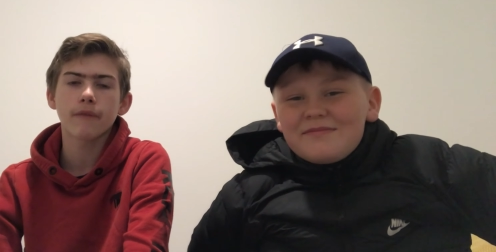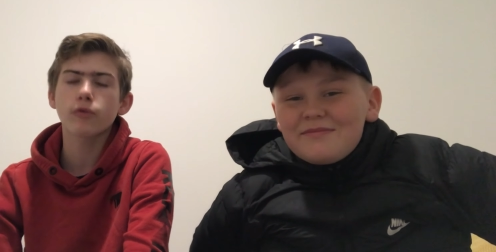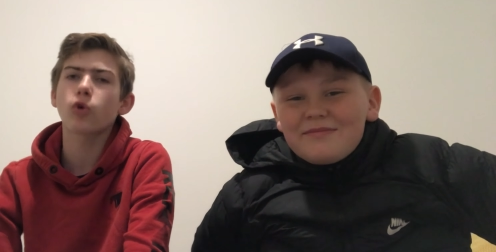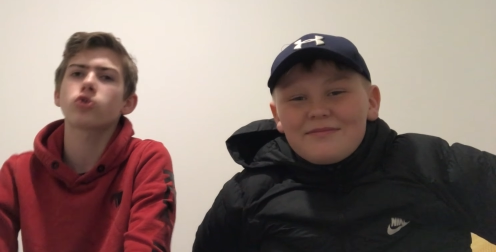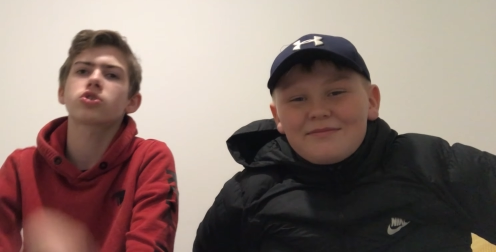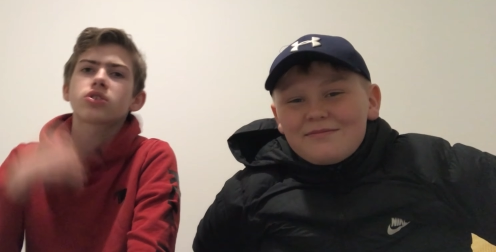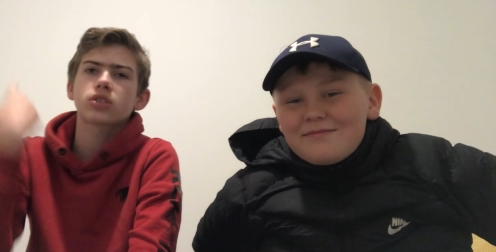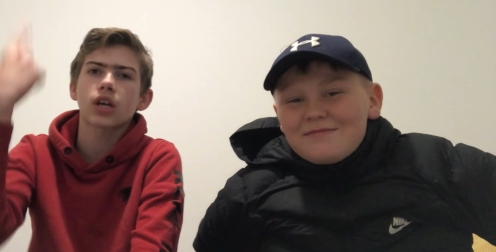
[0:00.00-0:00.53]

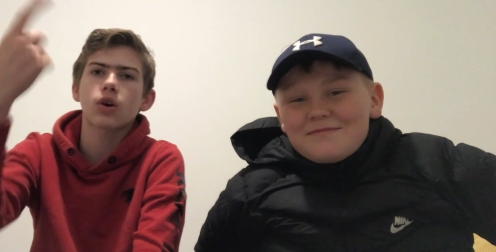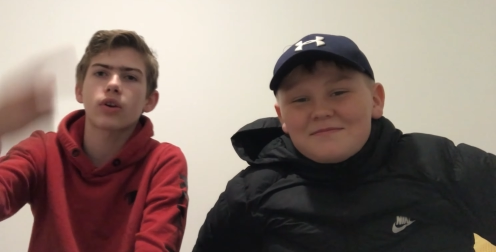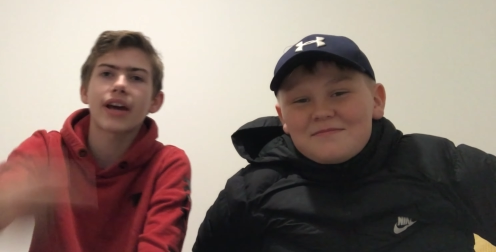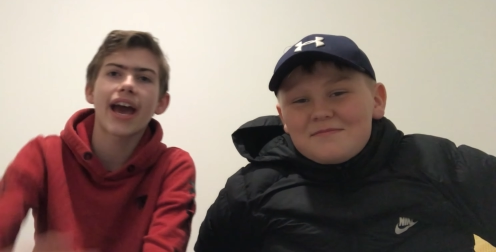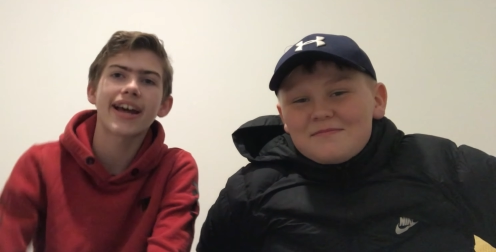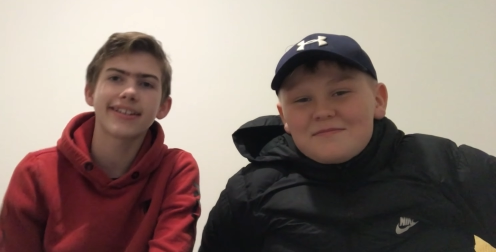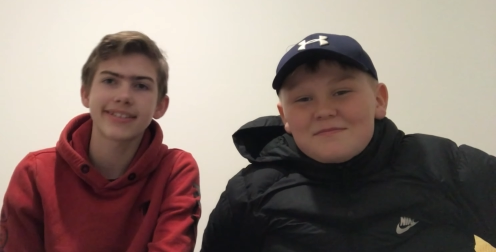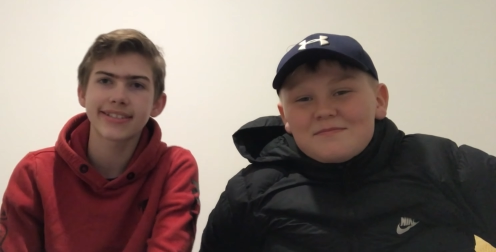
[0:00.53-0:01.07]
Speaker 1: course, because I got
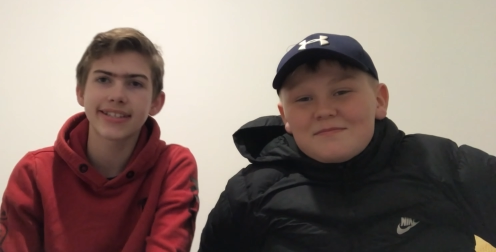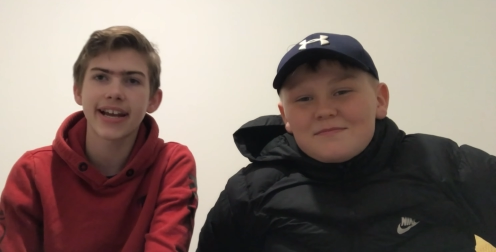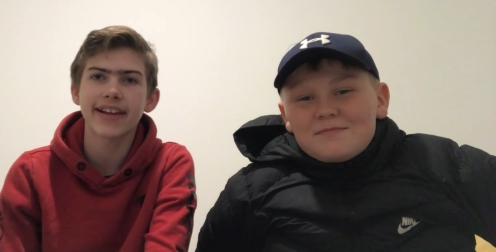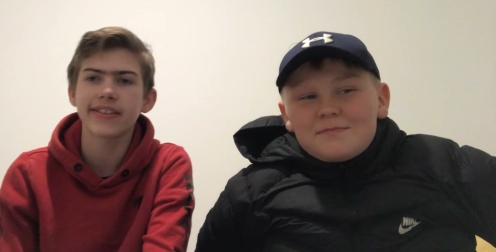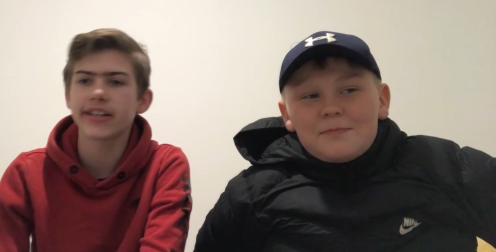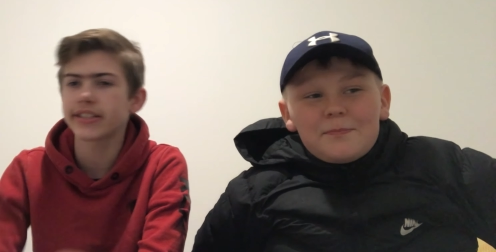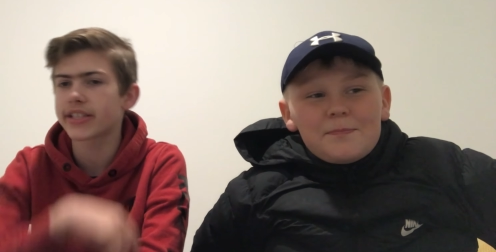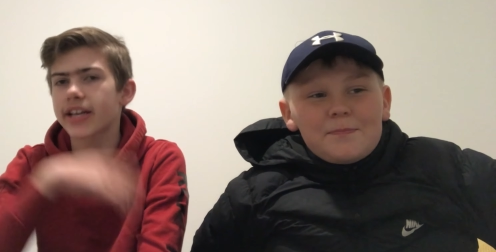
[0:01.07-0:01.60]
to edit it and
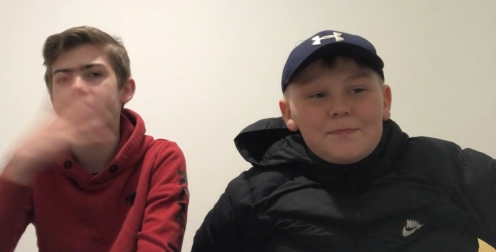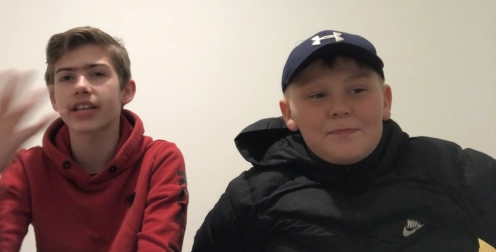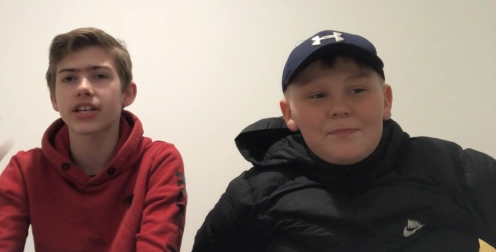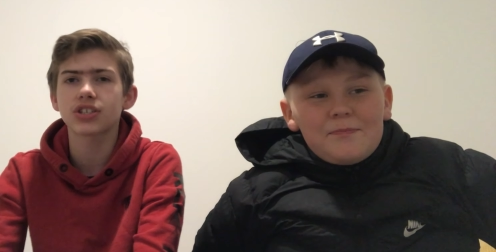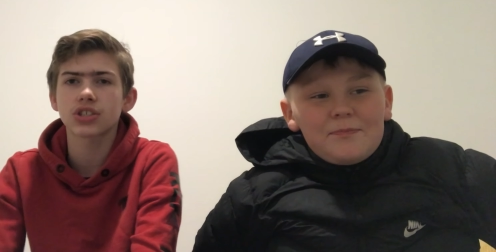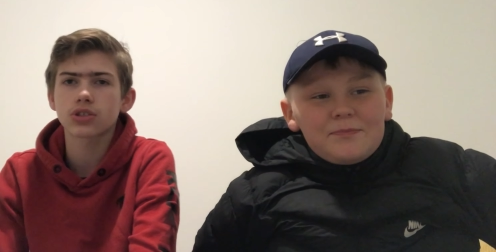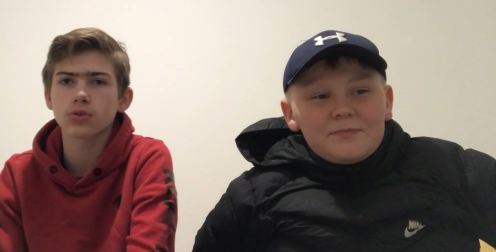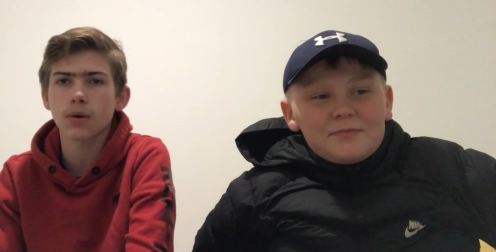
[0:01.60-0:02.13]
then it takes
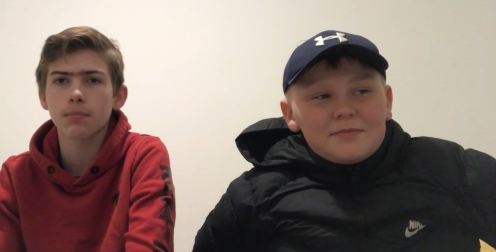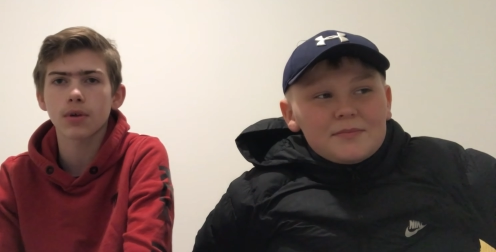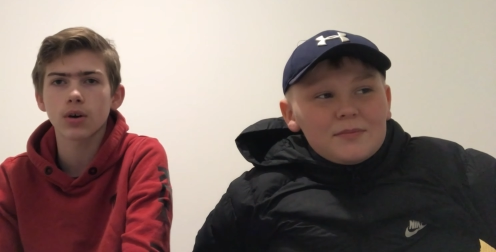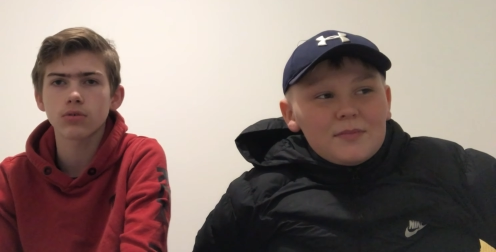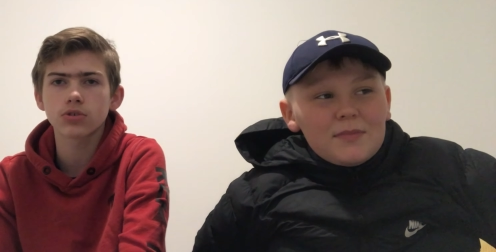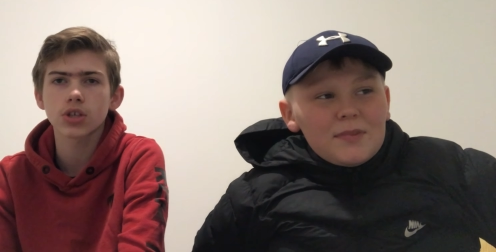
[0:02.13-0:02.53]
ages to upload.